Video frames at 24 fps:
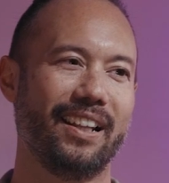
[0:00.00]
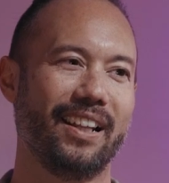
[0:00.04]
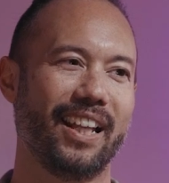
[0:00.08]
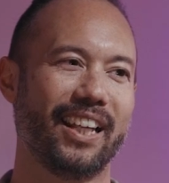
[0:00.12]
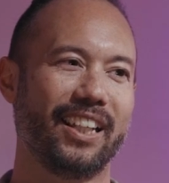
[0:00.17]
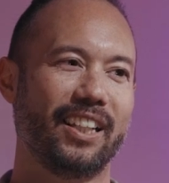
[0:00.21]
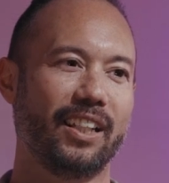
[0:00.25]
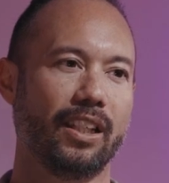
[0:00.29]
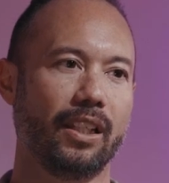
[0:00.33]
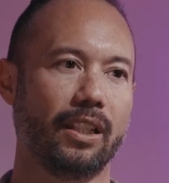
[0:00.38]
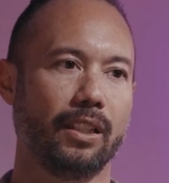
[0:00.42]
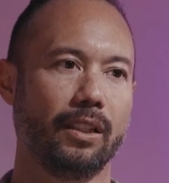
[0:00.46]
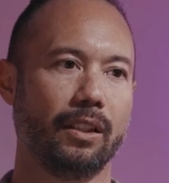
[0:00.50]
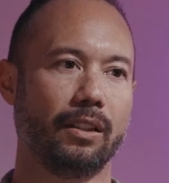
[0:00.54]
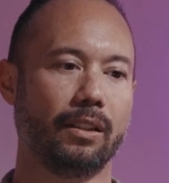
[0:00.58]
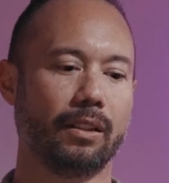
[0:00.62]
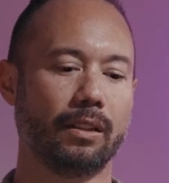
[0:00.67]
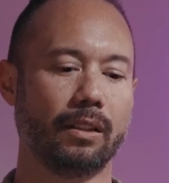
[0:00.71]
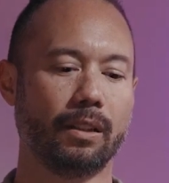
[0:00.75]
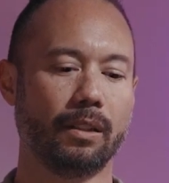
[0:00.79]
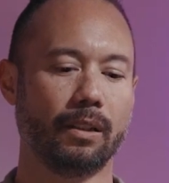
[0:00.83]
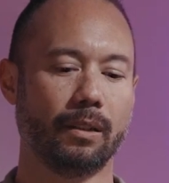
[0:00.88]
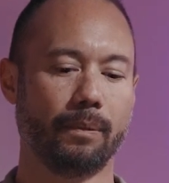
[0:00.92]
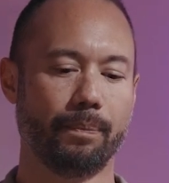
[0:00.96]
of like
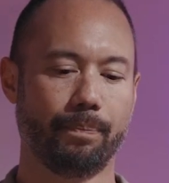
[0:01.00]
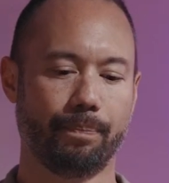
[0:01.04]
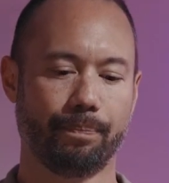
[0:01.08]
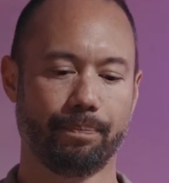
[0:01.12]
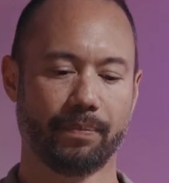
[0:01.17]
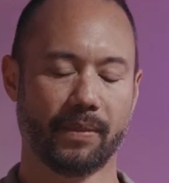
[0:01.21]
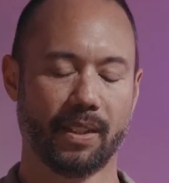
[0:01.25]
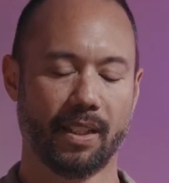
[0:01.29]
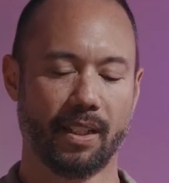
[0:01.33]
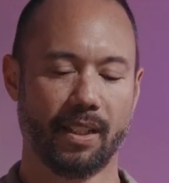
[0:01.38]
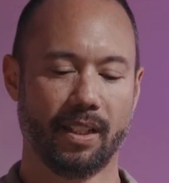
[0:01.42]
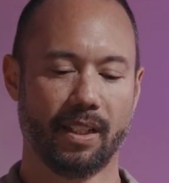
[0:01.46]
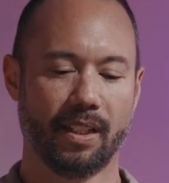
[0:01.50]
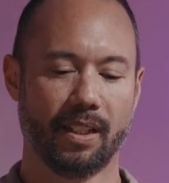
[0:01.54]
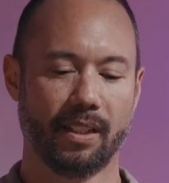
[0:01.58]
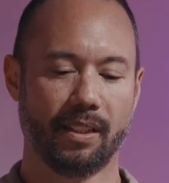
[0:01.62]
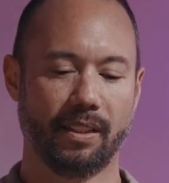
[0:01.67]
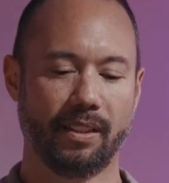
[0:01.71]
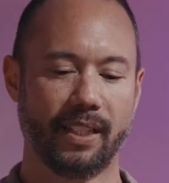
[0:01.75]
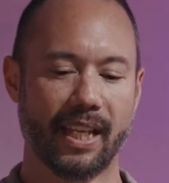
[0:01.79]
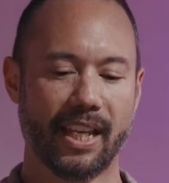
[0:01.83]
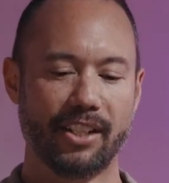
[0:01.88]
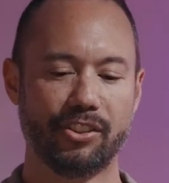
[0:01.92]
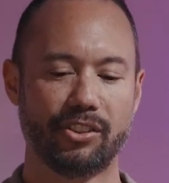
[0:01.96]
your
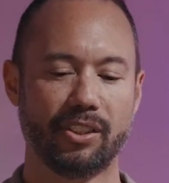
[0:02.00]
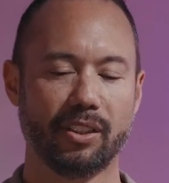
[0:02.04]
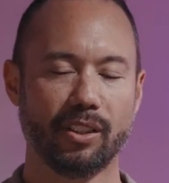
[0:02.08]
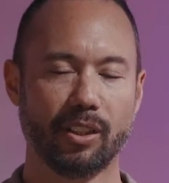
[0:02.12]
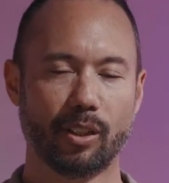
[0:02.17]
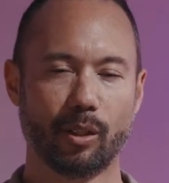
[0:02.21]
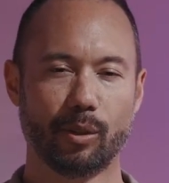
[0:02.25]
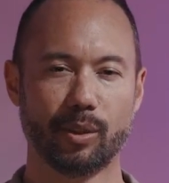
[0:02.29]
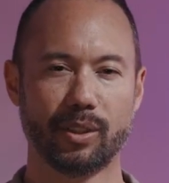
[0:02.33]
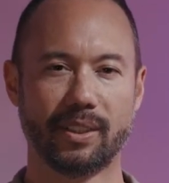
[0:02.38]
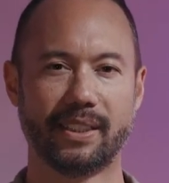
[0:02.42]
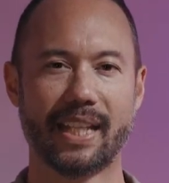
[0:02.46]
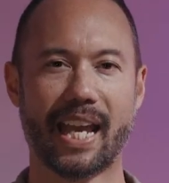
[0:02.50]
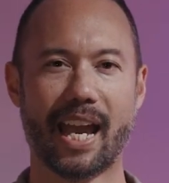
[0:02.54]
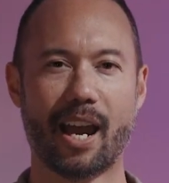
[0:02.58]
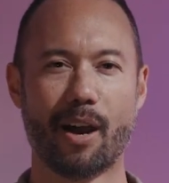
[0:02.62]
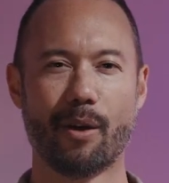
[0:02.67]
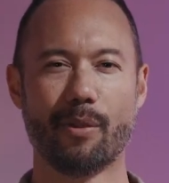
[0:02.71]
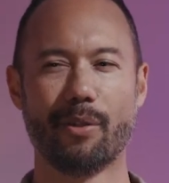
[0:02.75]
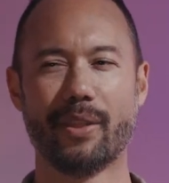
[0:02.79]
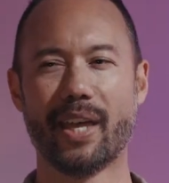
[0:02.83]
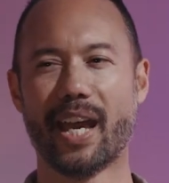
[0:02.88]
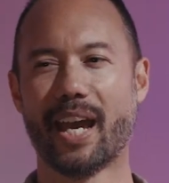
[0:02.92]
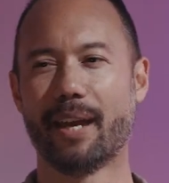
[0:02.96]
tension goes
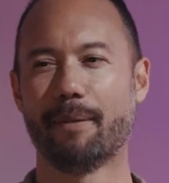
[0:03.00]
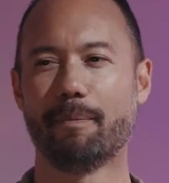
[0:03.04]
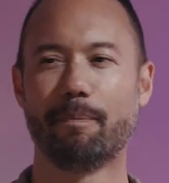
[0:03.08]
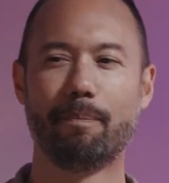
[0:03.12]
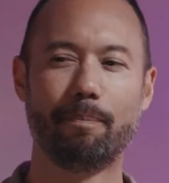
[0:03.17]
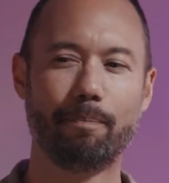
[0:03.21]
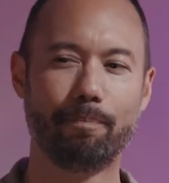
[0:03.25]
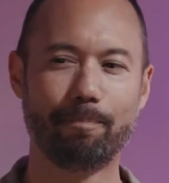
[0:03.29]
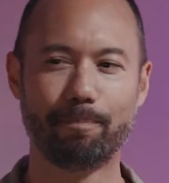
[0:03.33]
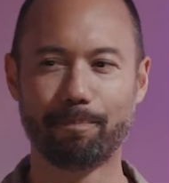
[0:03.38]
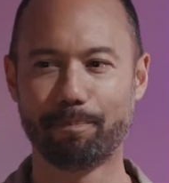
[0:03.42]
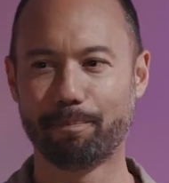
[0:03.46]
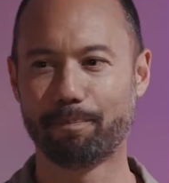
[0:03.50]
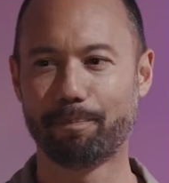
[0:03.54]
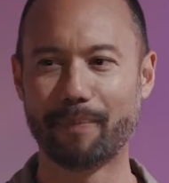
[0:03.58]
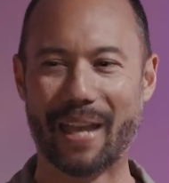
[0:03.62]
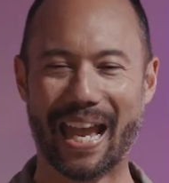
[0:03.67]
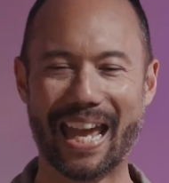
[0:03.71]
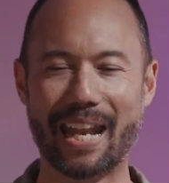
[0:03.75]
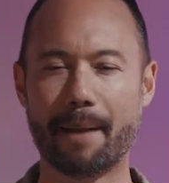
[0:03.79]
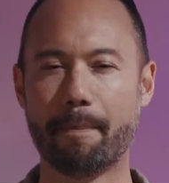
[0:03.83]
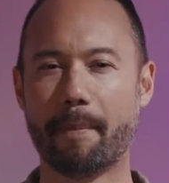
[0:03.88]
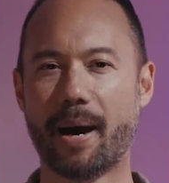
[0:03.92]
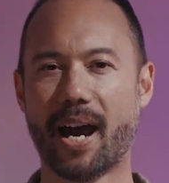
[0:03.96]
down, that
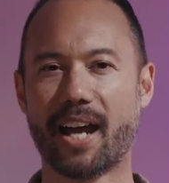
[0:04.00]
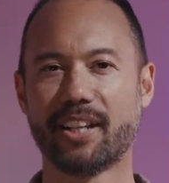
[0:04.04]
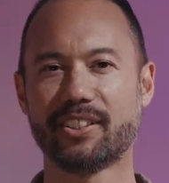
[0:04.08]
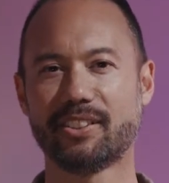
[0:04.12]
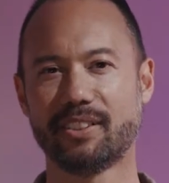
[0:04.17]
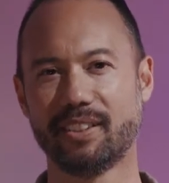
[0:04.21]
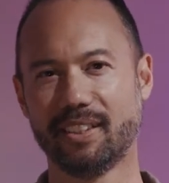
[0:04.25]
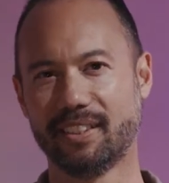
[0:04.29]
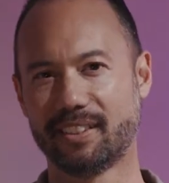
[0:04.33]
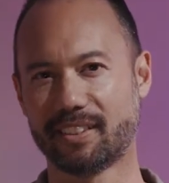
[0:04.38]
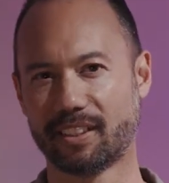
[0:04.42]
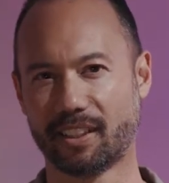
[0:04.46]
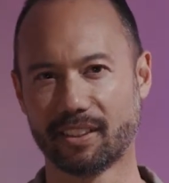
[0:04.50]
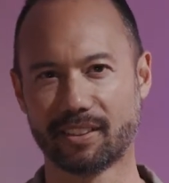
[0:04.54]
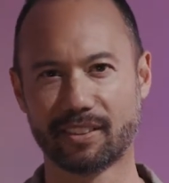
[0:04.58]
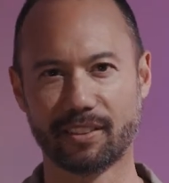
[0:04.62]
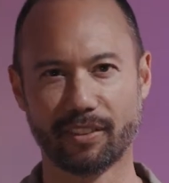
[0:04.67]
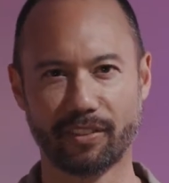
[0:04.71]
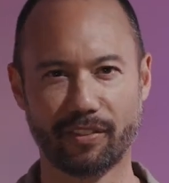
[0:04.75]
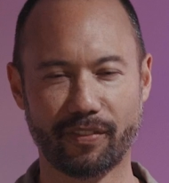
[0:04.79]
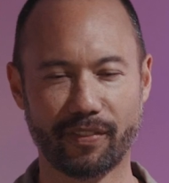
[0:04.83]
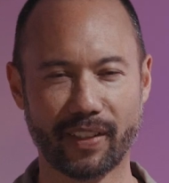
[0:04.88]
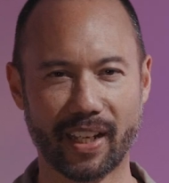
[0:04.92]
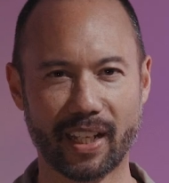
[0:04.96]
animosity starts
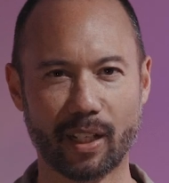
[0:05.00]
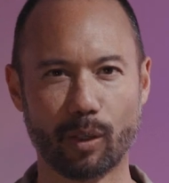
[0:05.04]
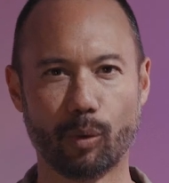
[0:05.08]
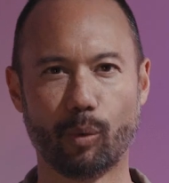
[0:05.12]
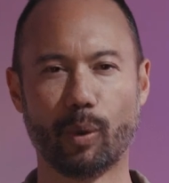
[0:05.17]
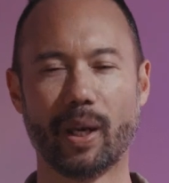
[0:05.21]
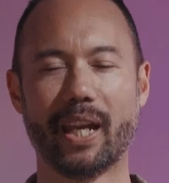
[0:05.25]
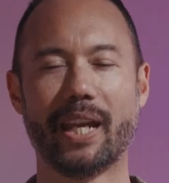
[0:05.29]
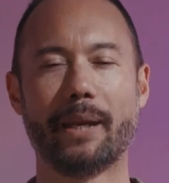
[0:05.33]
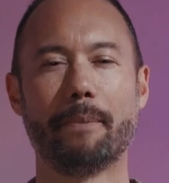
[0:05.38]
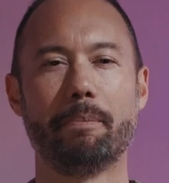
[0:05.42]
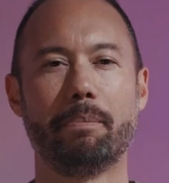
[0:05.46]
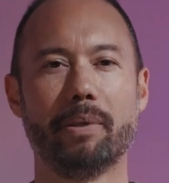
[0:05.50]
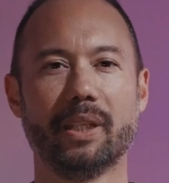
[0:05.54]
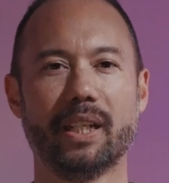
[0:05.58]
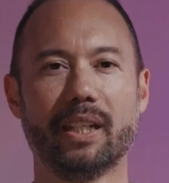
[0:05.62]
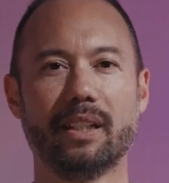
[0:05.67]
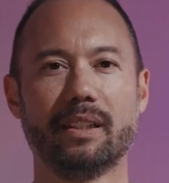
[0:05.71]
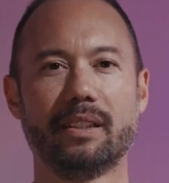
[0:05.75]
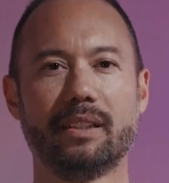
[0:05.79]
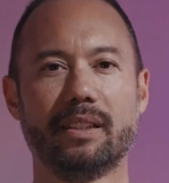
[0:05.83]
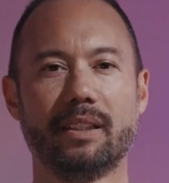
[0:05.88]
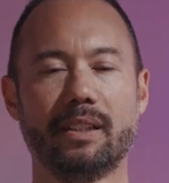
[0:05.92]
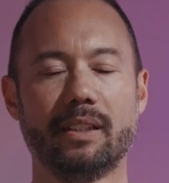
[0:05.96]
to fade away a bit.